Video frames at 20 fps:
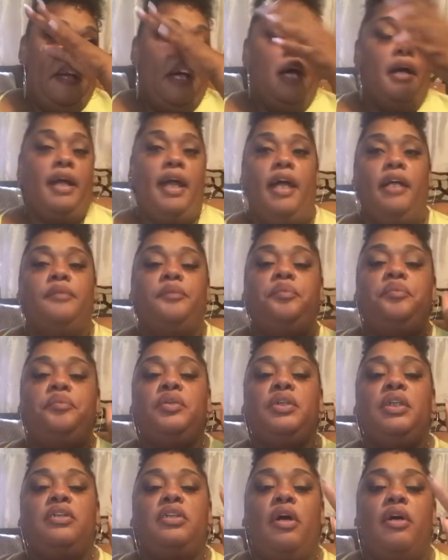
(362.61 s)
Okay.
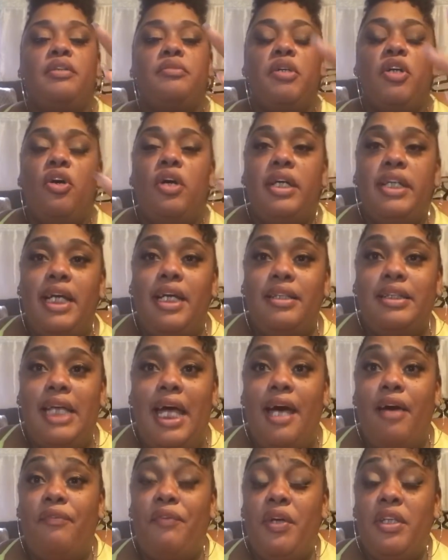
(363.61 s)
So as we're going
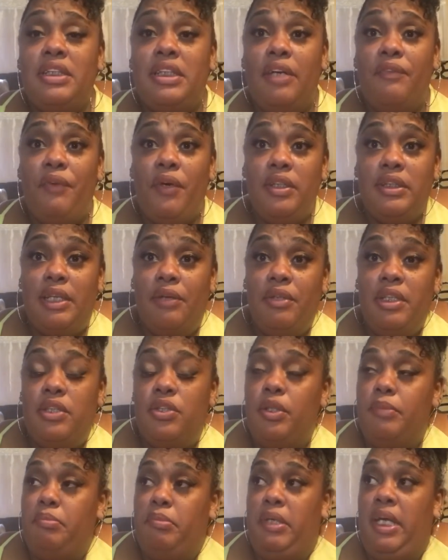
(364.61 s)
downtown, first thing first that really
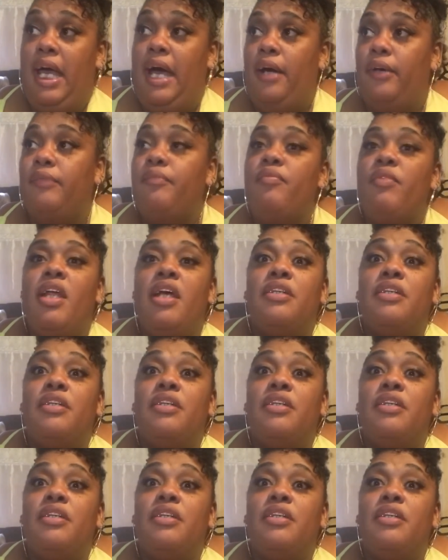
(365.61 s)
tripped me out